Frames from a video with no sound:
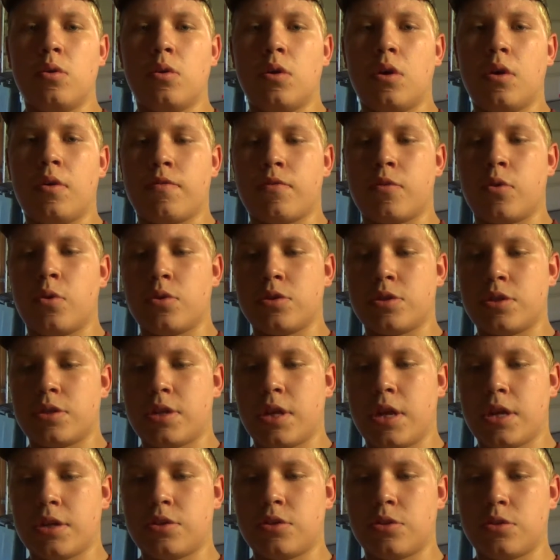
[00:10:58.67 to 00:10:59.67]
of course
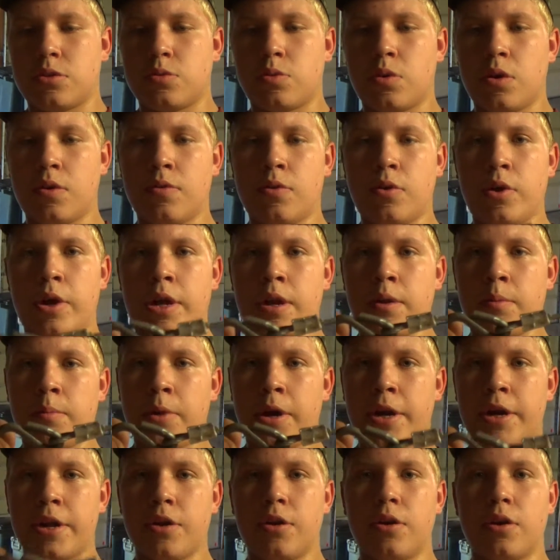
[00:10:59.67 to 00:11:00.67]
attached to the swivel, and a
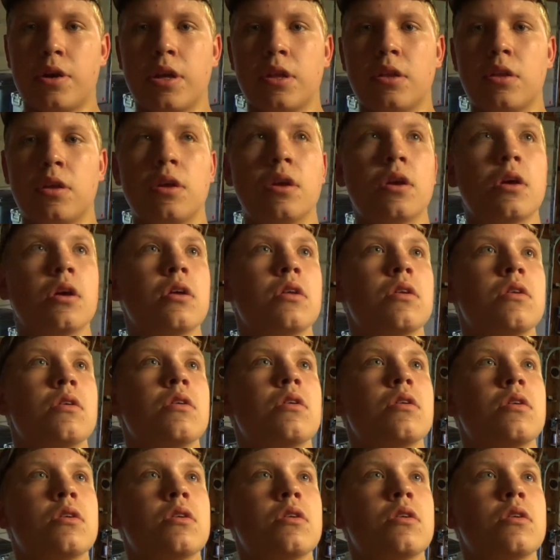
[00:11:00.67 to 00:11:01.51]
mighty hook at the end.